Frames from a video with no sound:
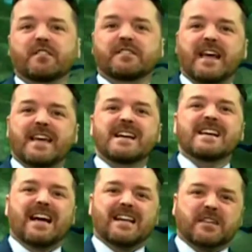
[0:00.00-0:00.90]
the day.
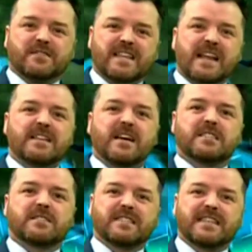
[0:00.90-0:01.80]
As I've said,
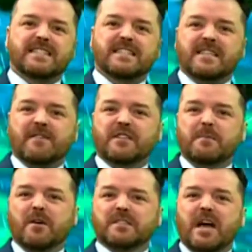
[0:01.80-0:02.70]
gusts of 60, 70
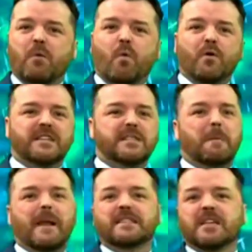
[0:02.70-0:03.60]
miles an hour. Warnings in
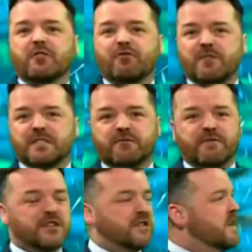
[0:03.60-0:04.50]
place across the
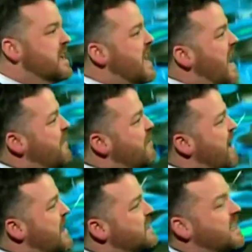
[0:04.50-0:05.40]
region. Heavy
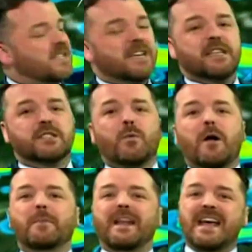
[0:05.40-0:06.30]
rain setting in as
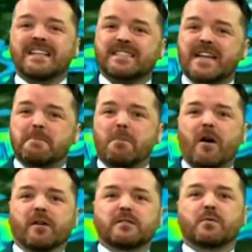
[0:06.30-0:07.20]
well, but it is staying
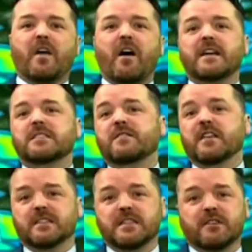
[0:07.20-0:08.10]
mild with highs of 13